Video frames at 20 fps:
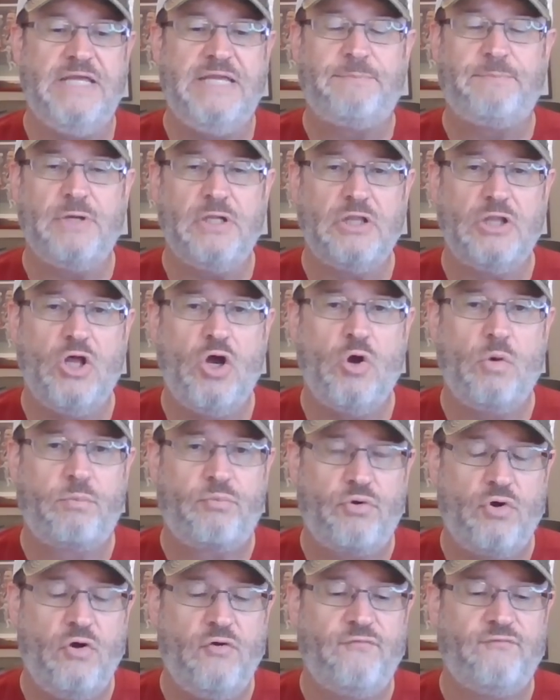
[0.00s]
Keep a low
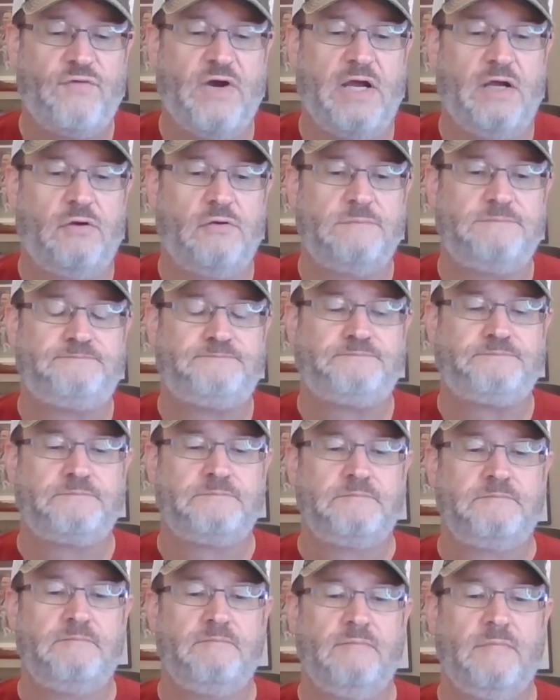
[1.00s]
profile,
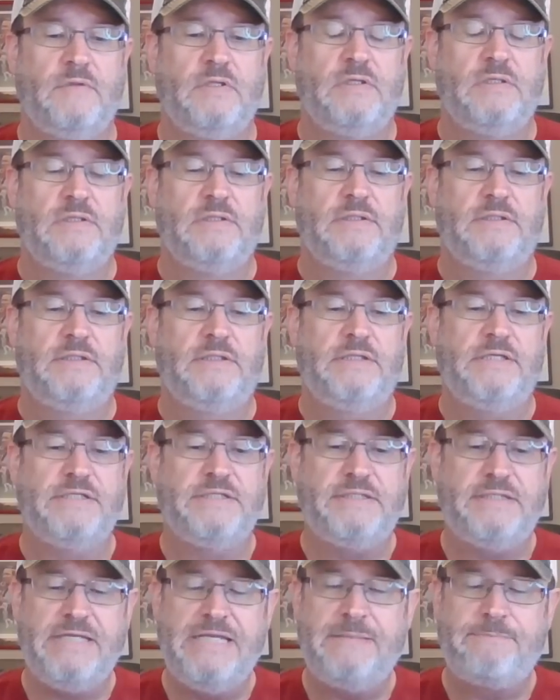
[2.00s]
uh,
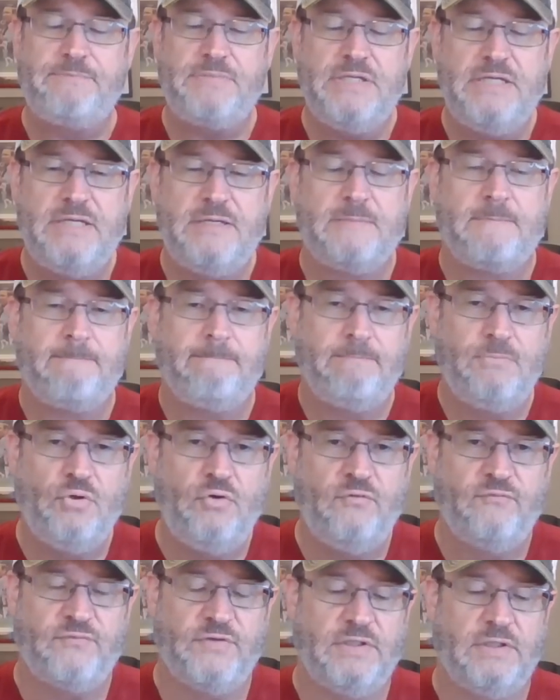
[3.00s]
and keep it
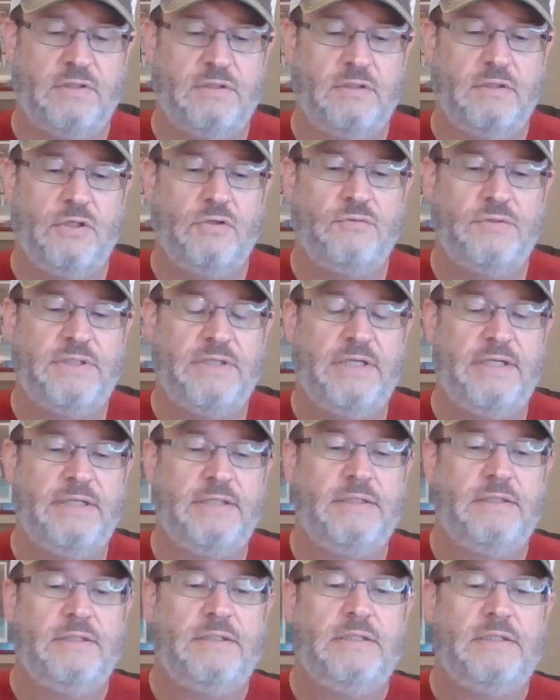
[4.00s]
moving.
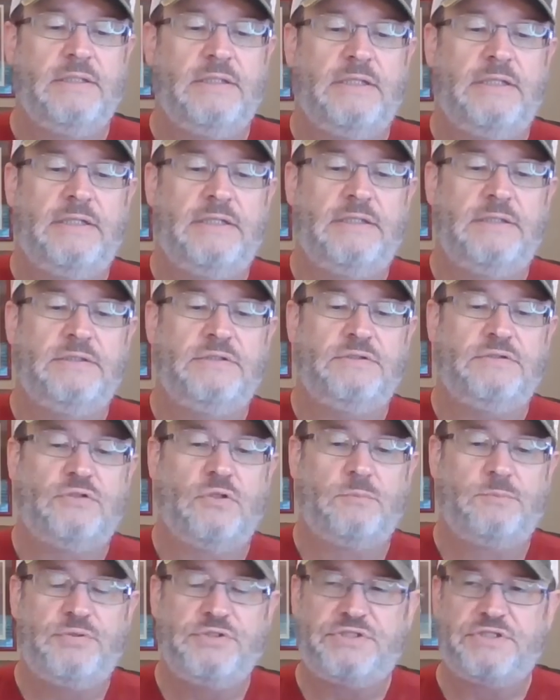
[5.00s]
Okay, uh,
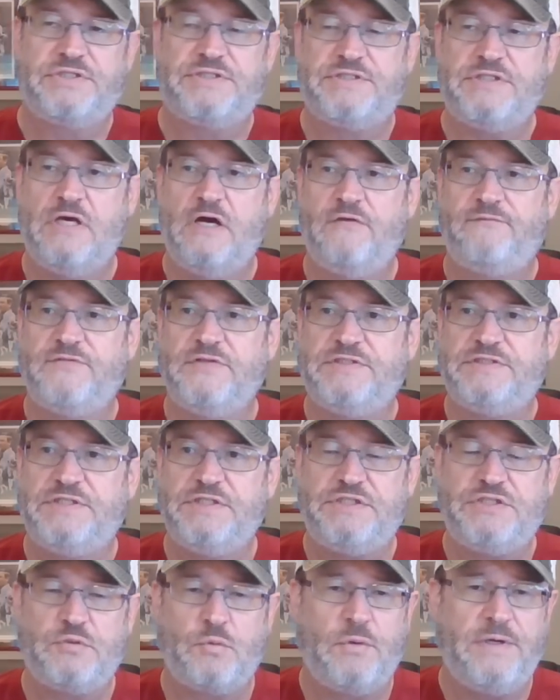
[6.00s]
don't put yourself in
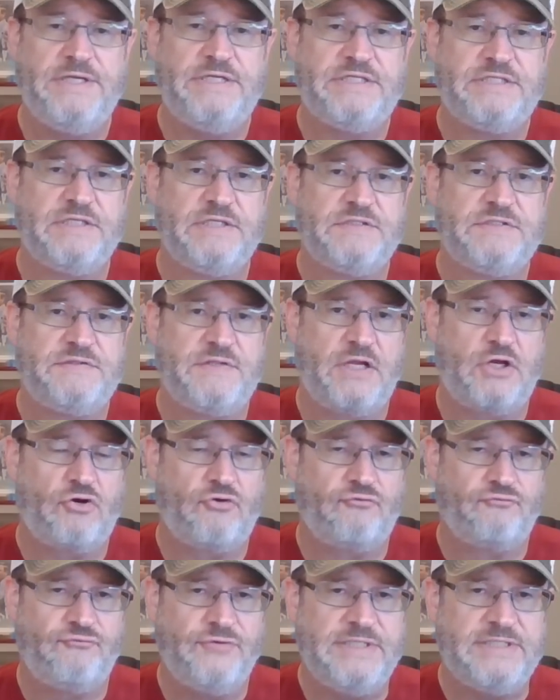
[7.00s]
situations that
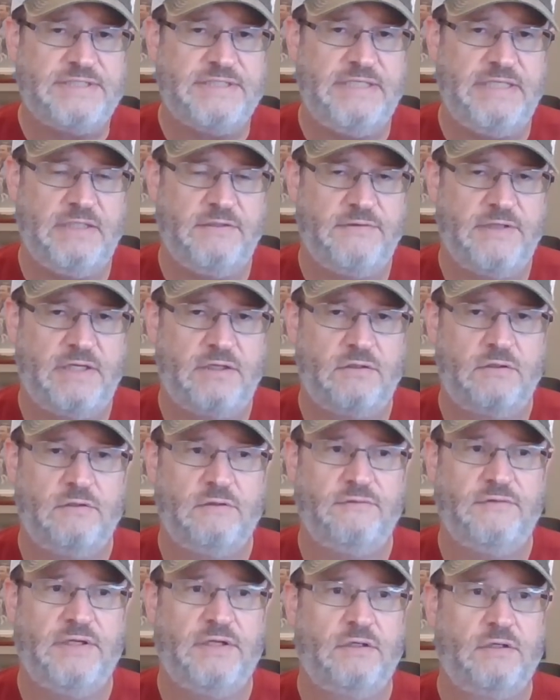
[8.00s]
are risky, that
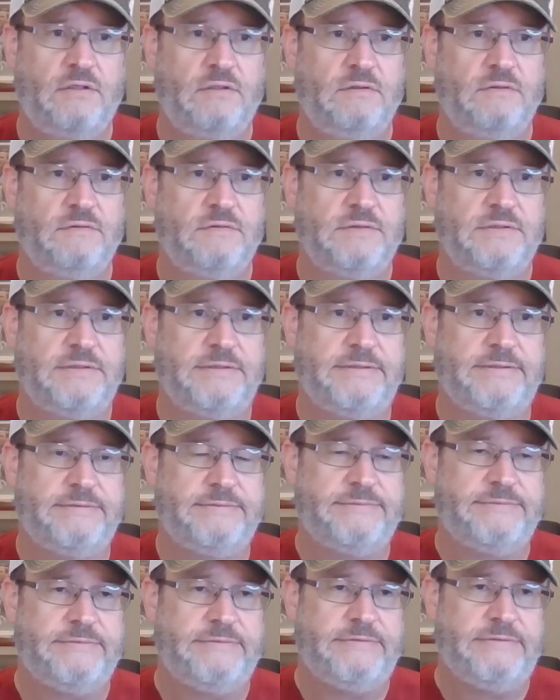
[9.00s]
are that are uh,
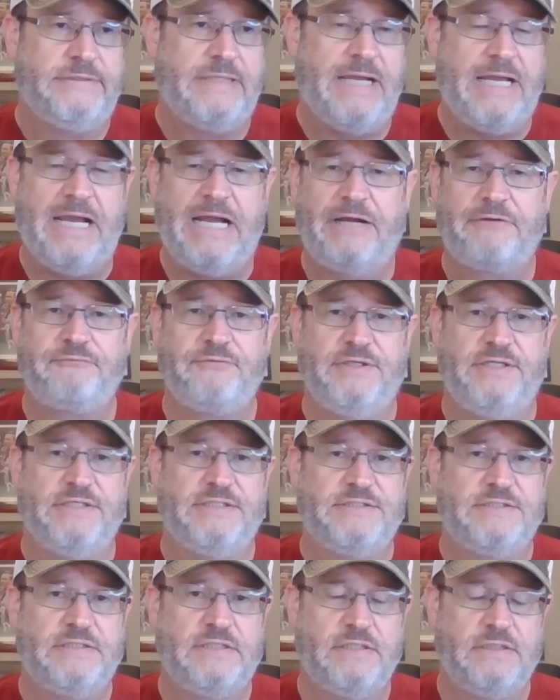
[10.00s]
high
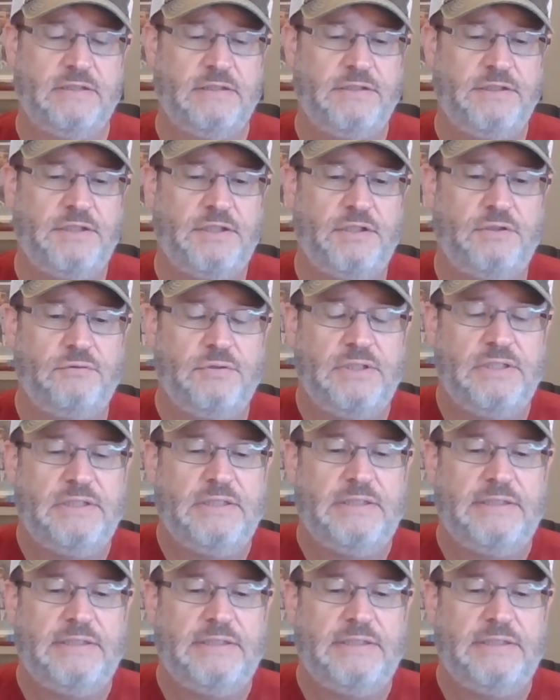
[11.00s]
risk. You know.